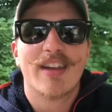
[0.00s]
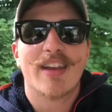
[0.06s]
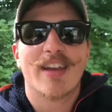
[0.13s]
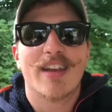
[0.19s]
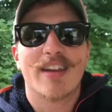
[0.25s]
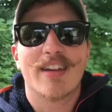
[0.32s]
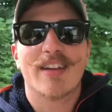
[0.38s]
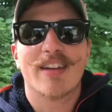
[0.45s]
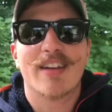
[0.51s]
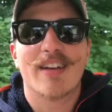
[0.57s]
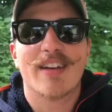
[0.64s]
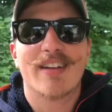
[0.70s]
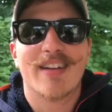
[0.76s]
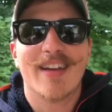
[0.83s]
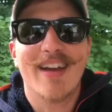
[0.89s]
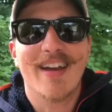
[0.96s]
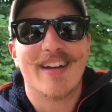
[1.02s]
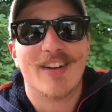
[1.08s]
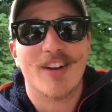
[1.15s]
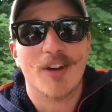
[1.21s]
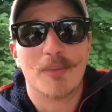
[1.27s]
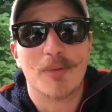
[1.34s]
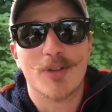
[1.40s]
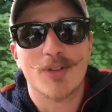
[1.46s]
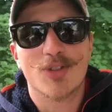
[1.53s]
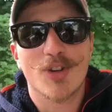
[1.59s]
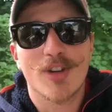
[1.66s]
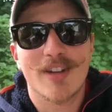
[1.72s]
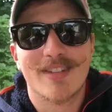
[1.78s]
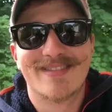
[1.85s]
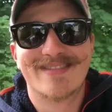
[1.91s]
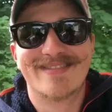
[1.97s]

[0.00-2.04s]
And yeah, hope you enjoy.